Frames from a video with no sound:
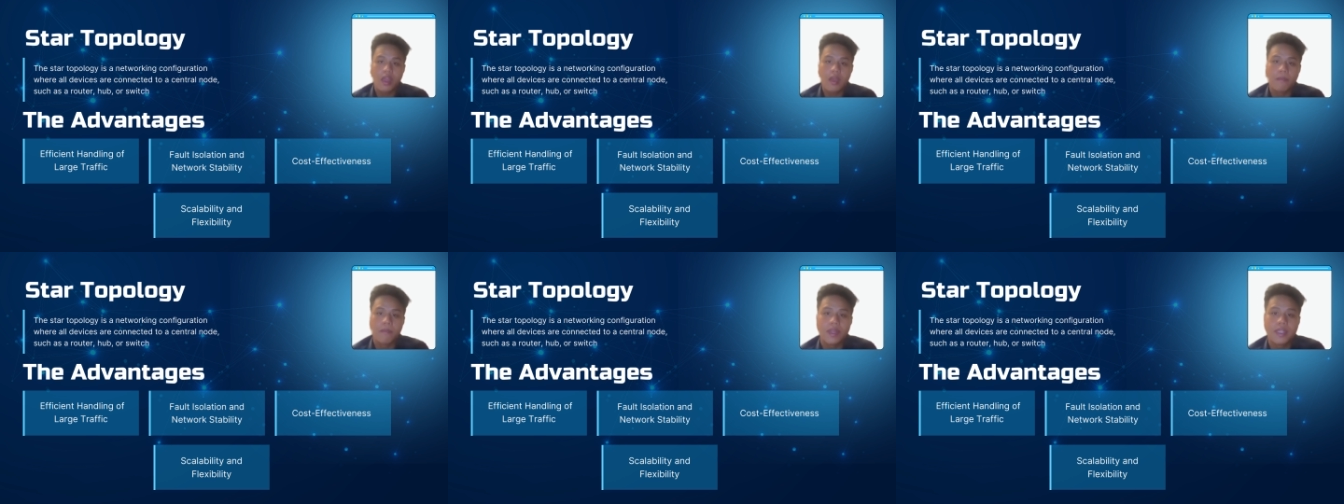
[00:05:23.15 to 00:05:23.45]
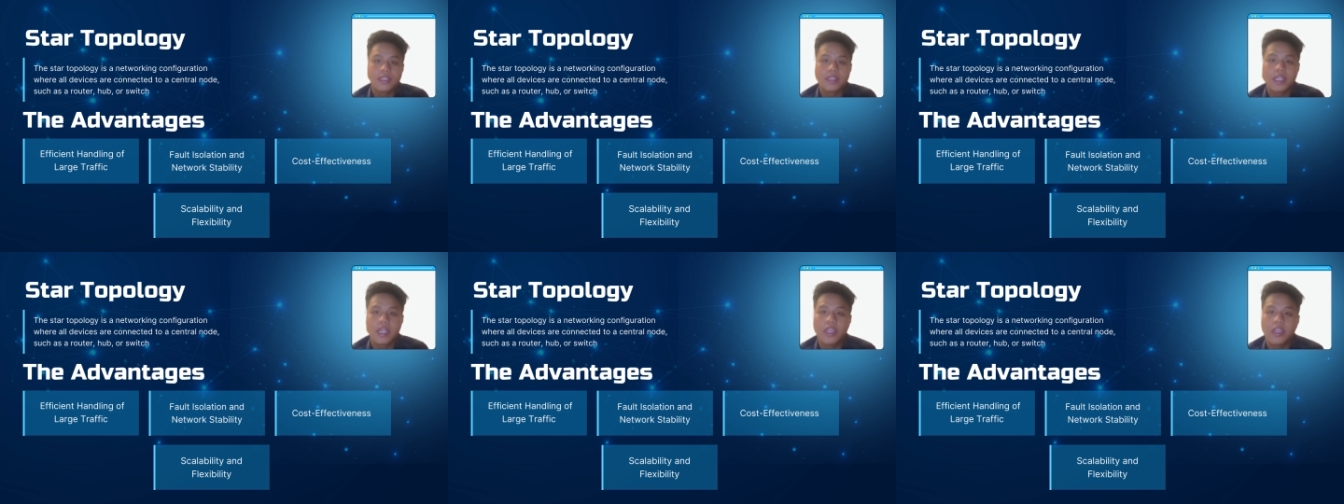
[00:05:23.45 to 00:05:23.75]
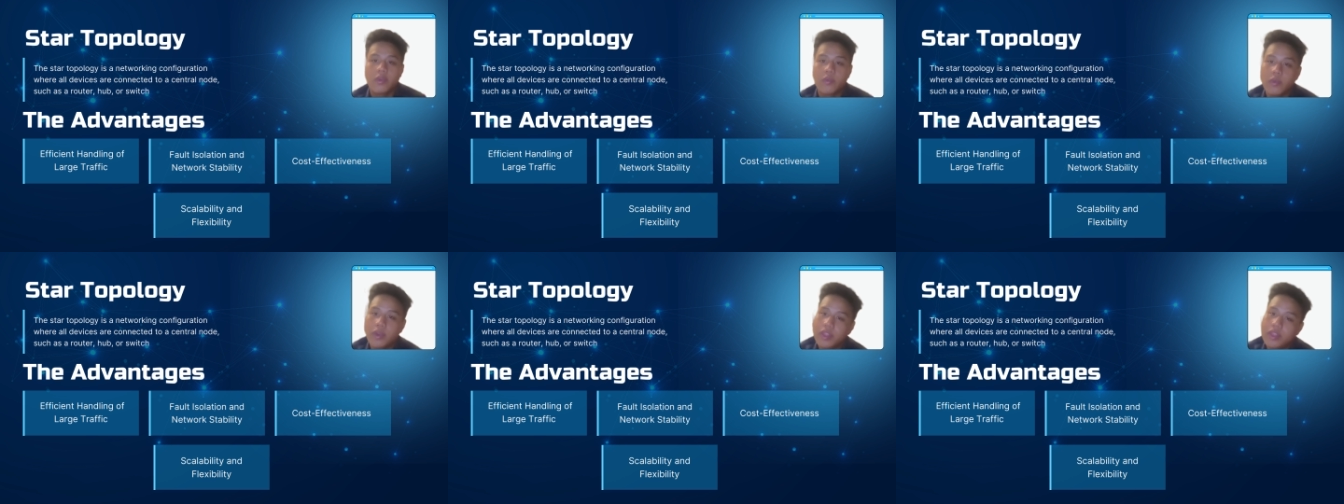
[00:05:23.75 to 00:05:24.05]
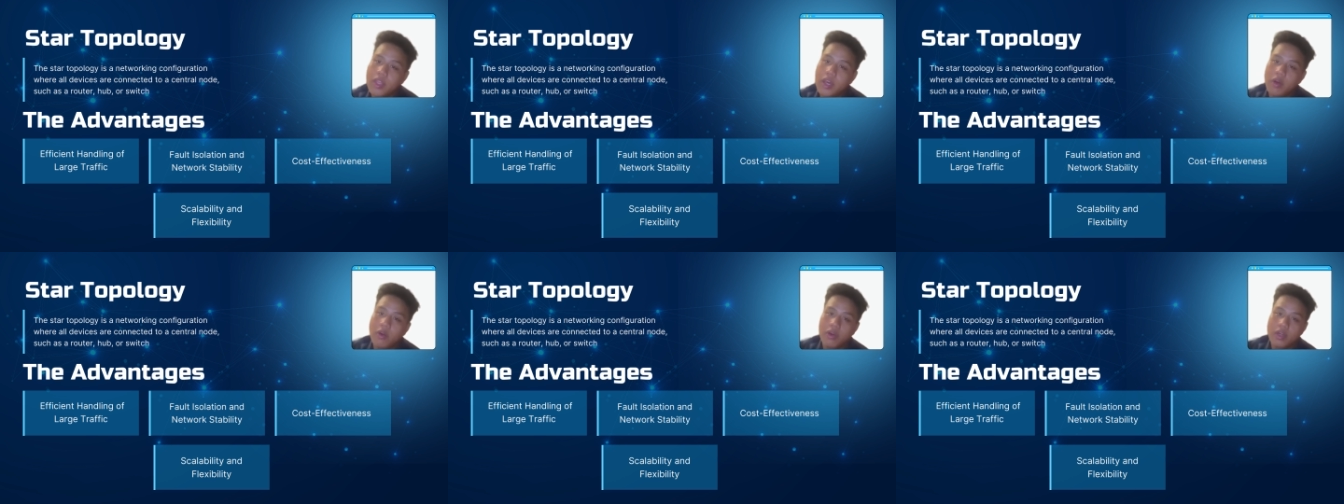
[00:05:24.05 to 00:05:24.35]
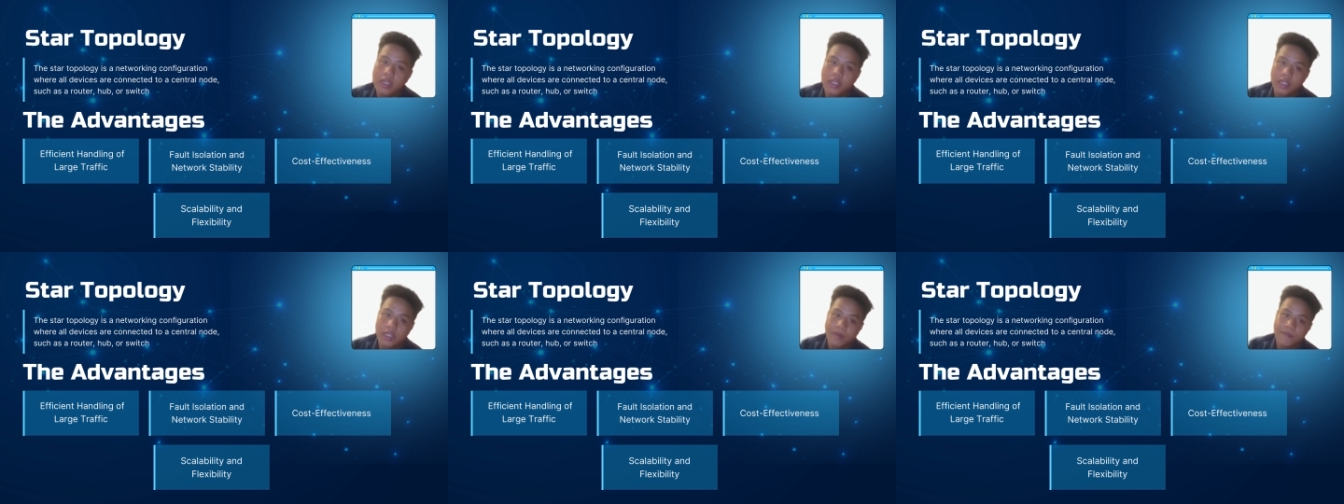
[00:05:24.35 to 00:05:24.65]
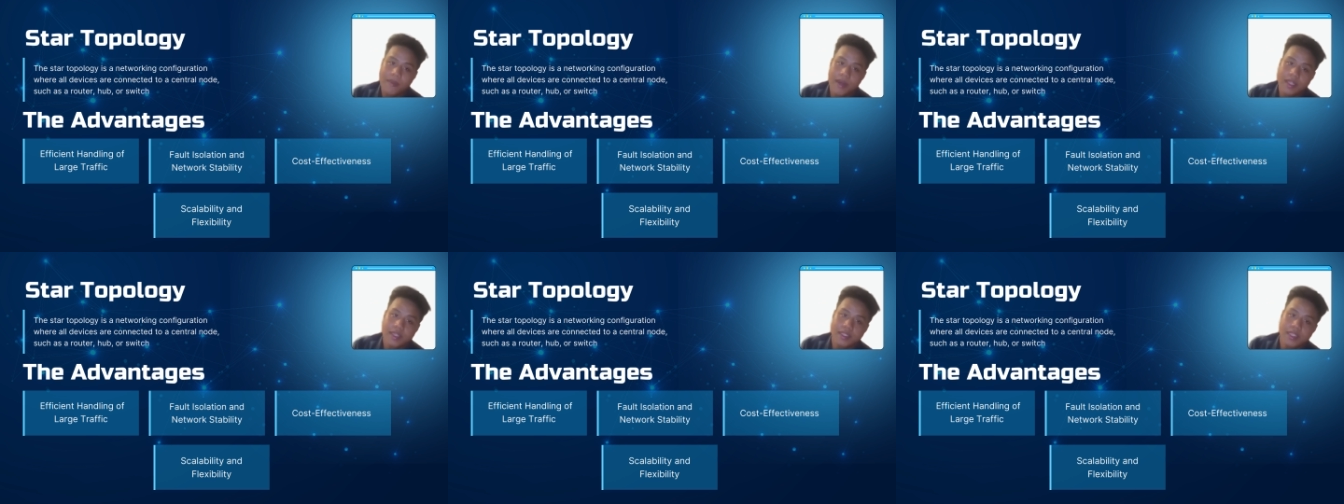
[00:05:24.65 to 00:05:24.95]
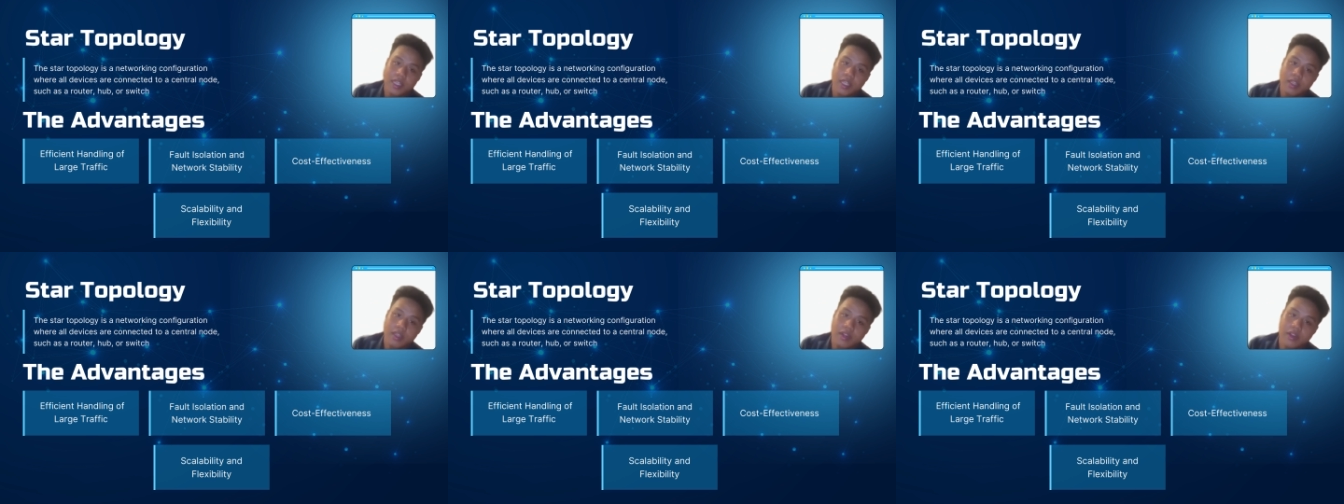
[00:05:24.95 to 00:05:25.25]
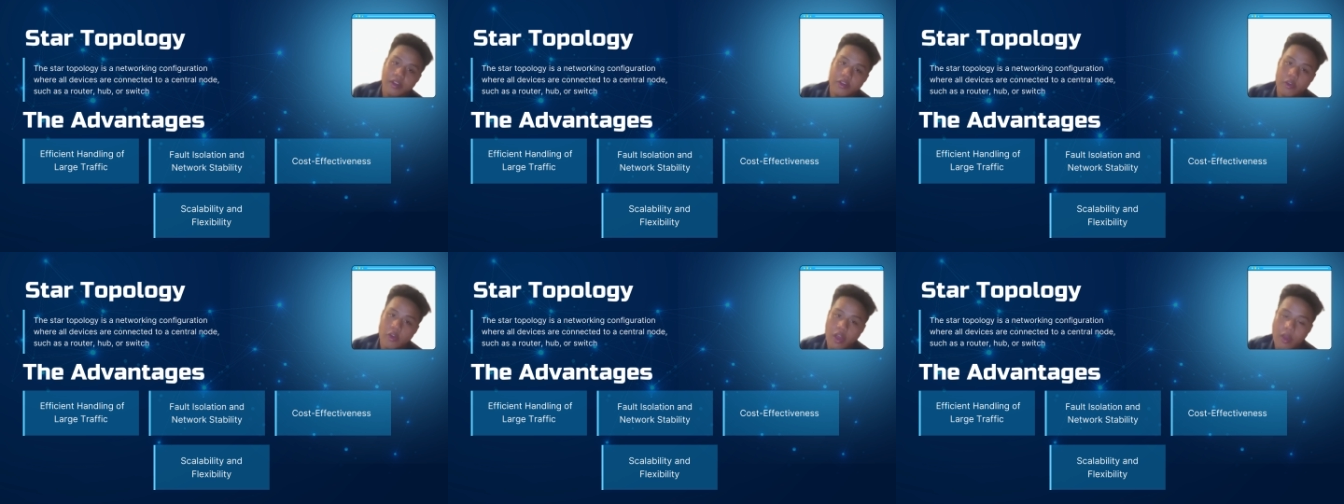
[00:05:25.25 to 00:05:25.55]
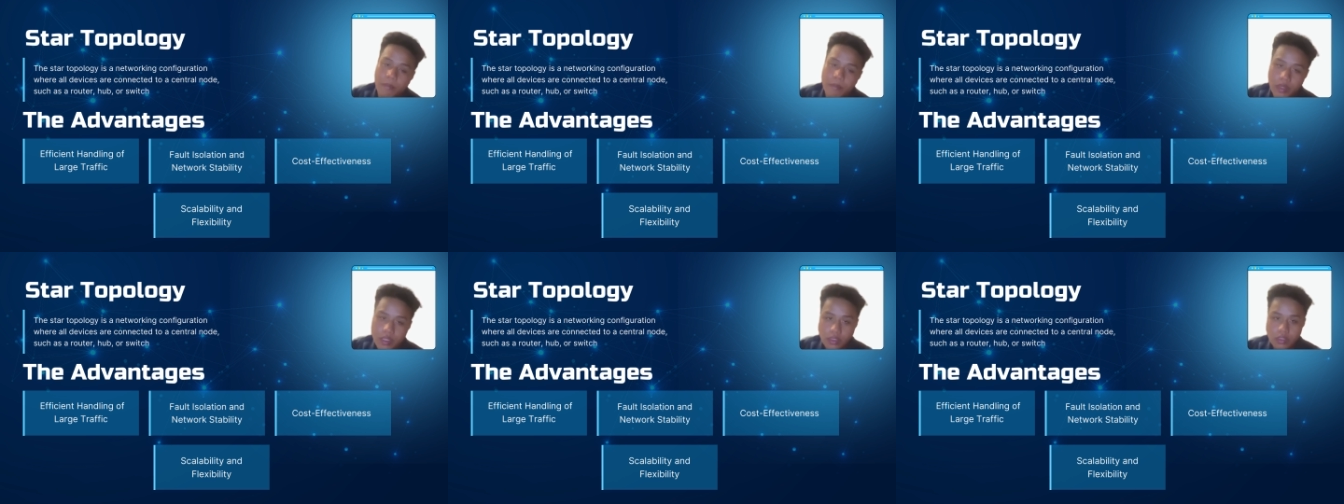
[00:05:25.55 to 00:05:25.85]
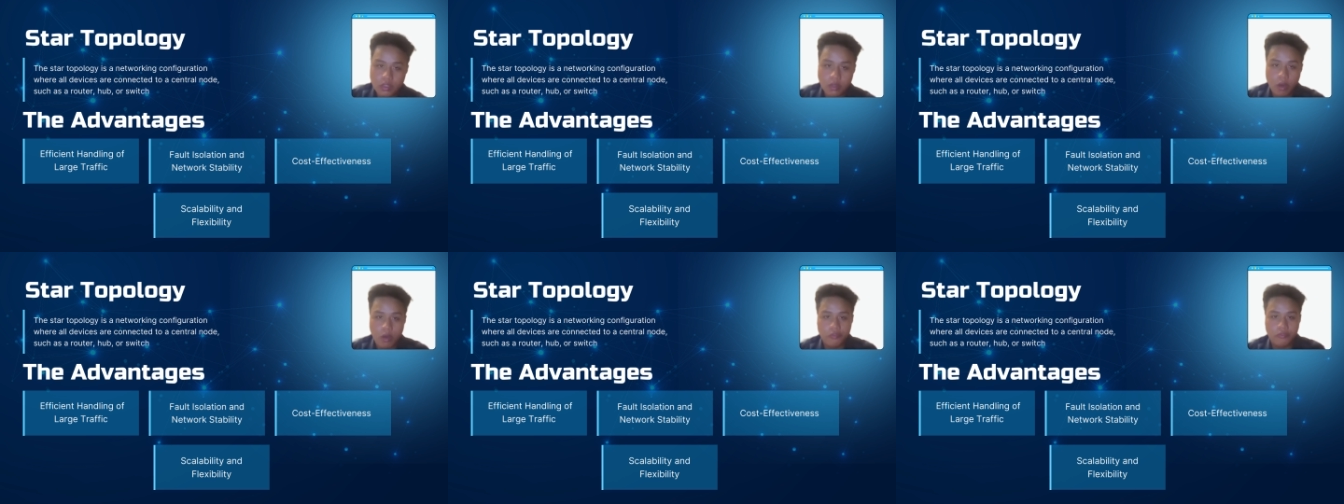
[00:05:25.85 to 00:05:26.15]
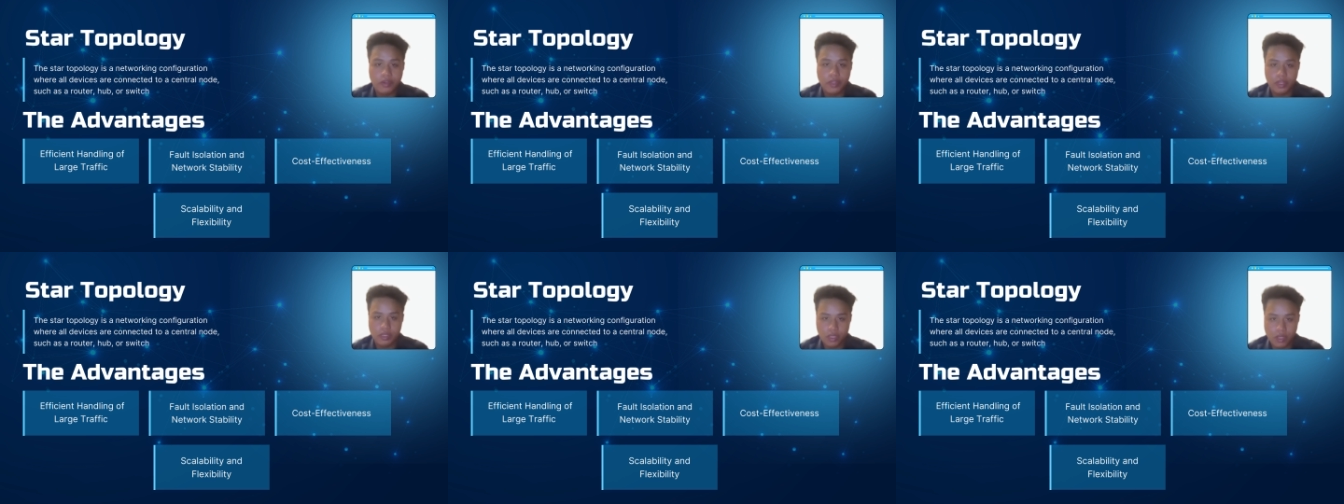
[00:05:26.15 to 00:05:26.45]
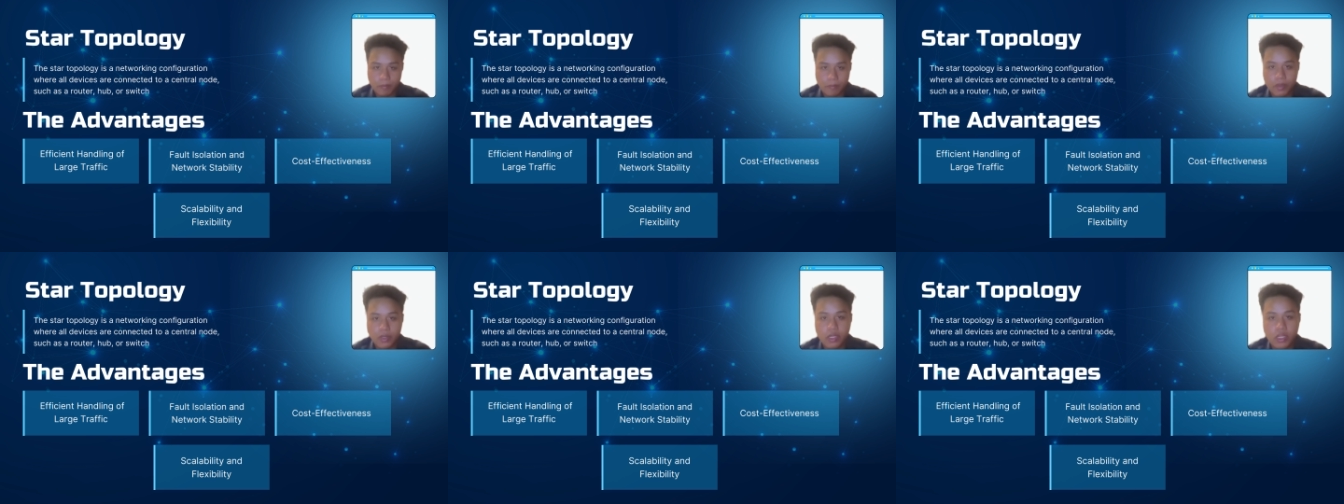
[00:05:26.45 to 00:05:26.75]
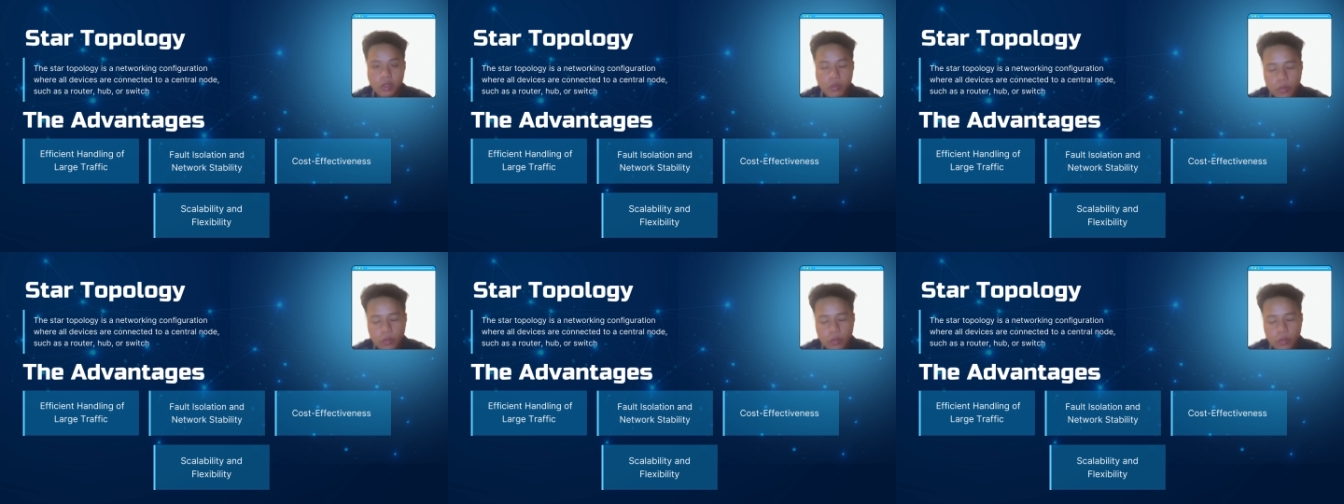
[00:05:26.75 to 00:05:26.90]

By staying without the budget requirement of the company,